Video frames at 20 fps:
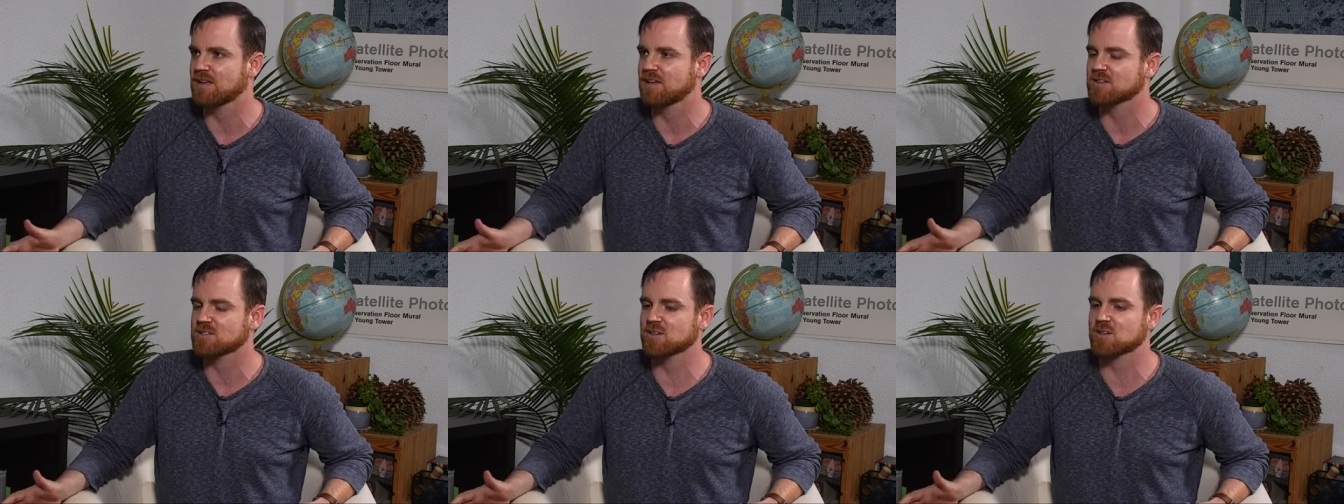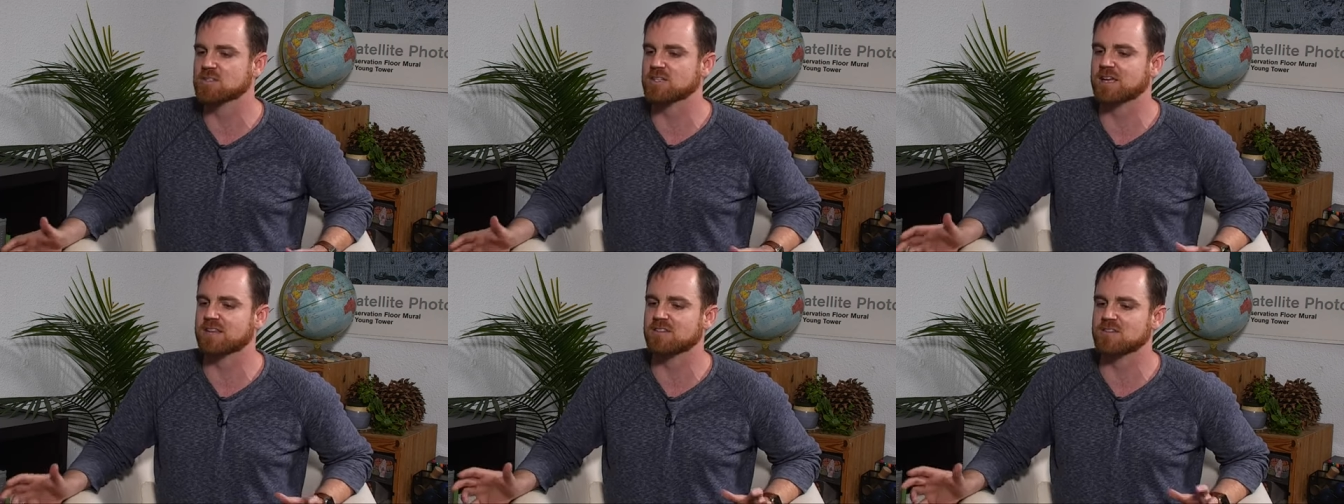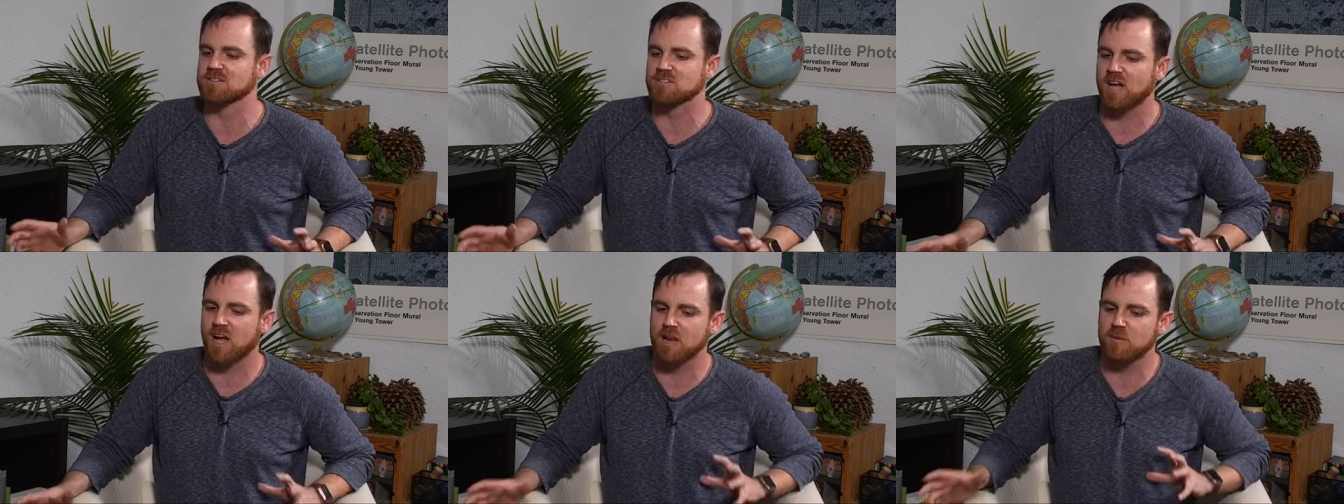So I was like,
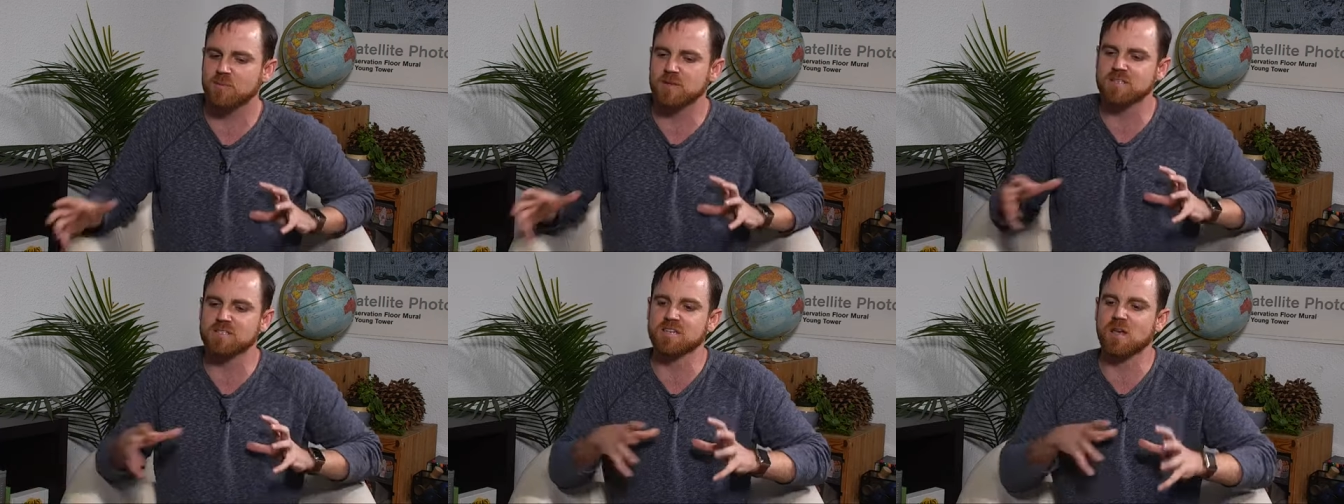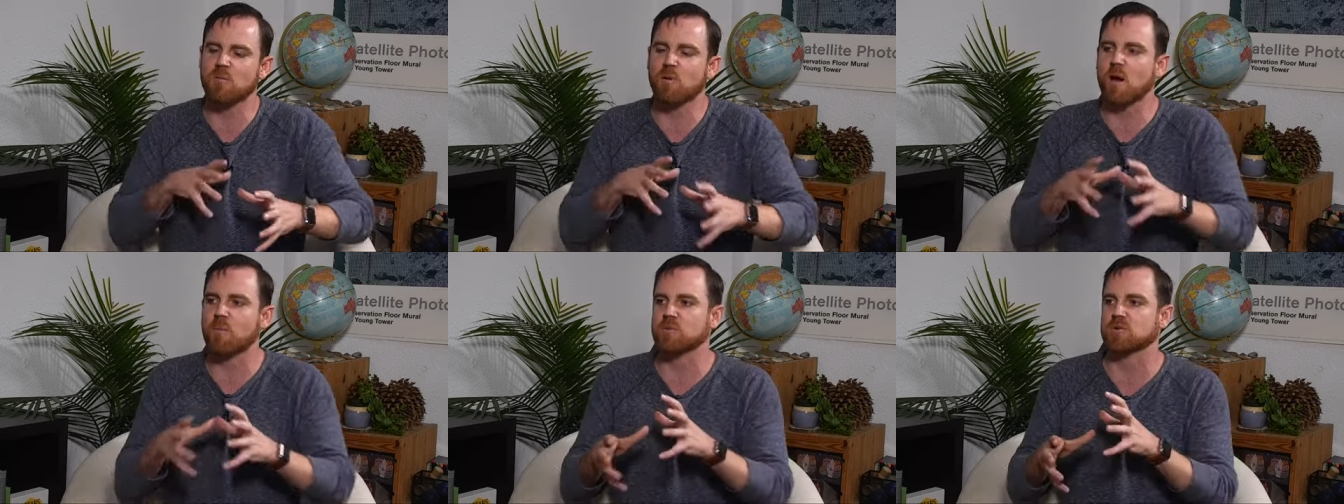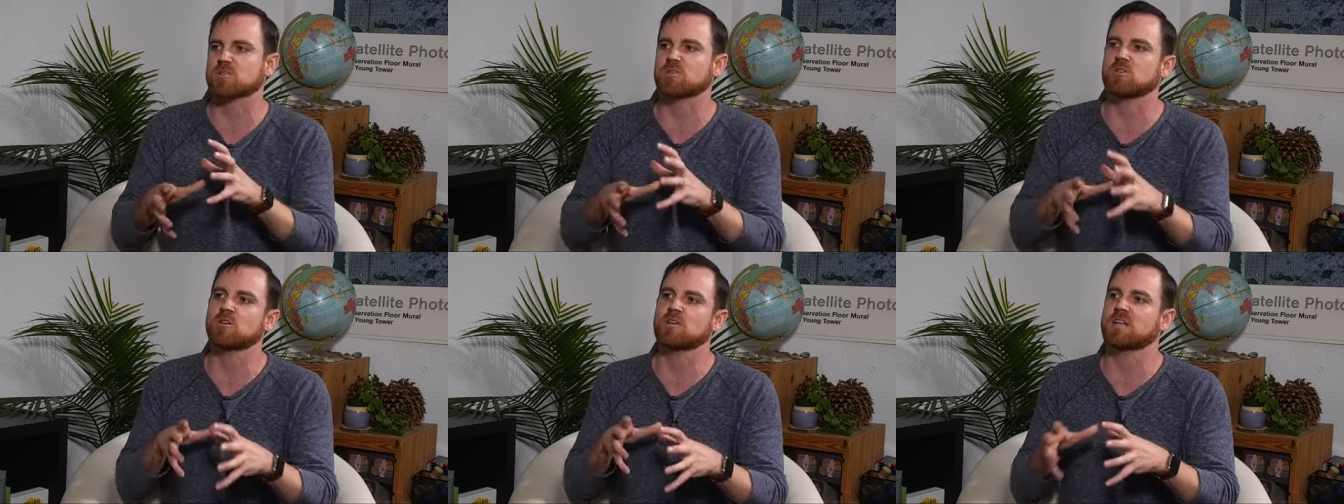there's got to be some
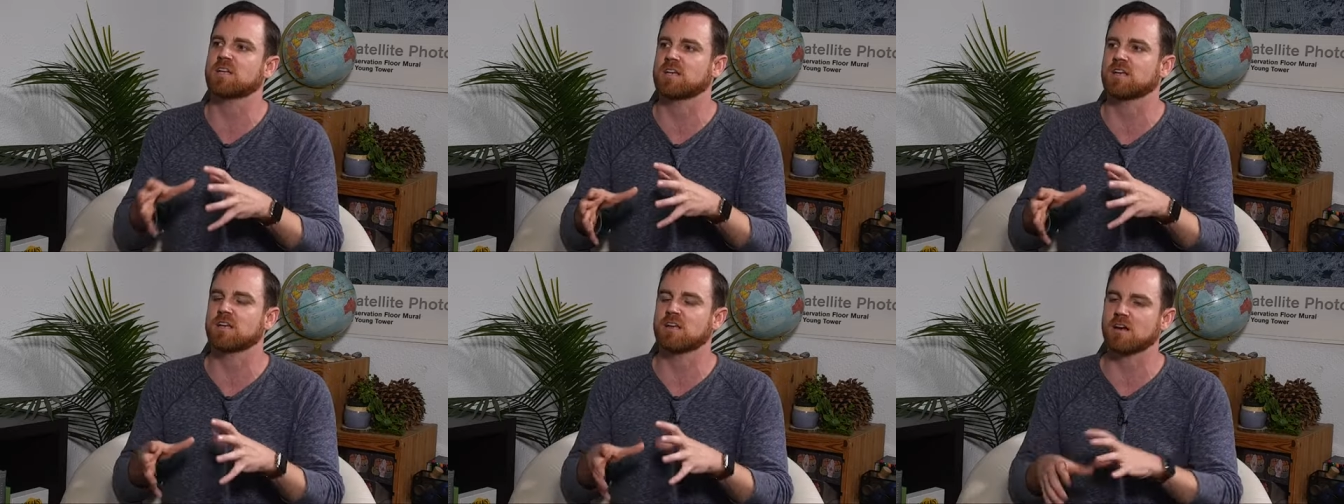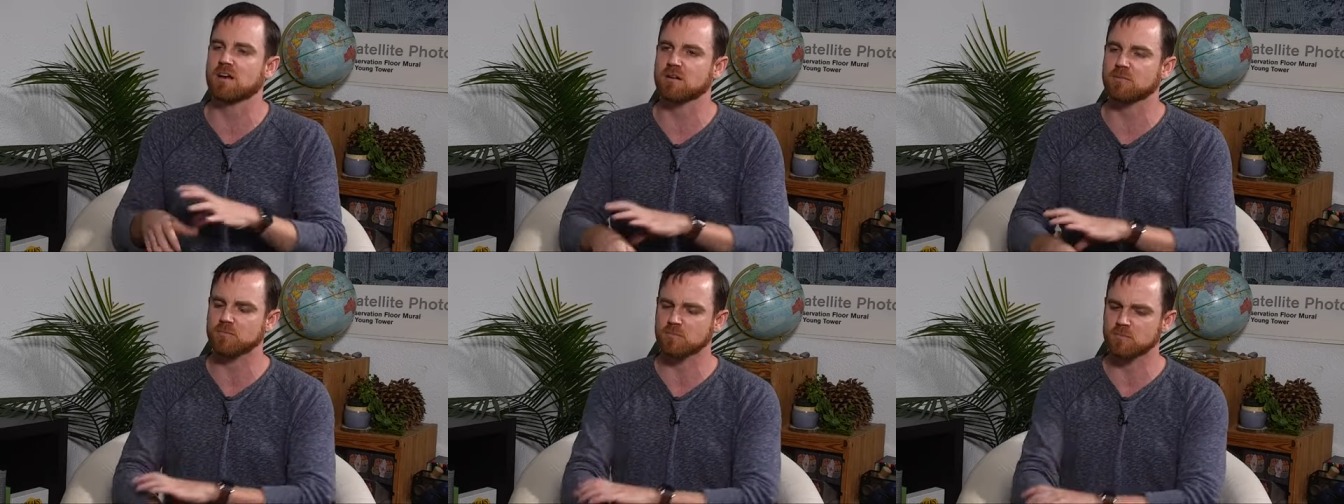opportunity in here.